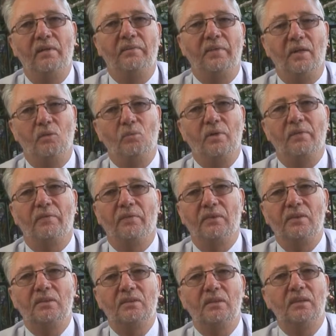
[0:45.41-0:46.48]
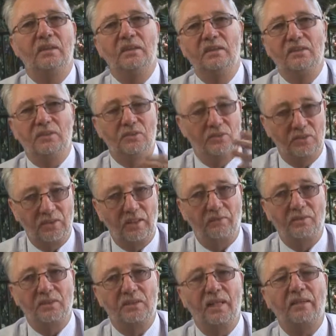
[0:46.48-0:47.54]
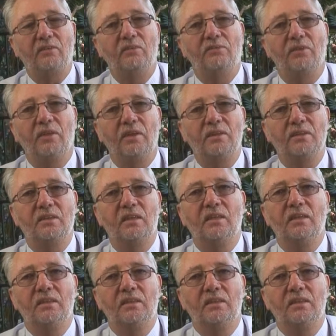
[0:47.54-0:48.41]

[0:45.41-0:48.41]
Now, one of these is to salary sacrifice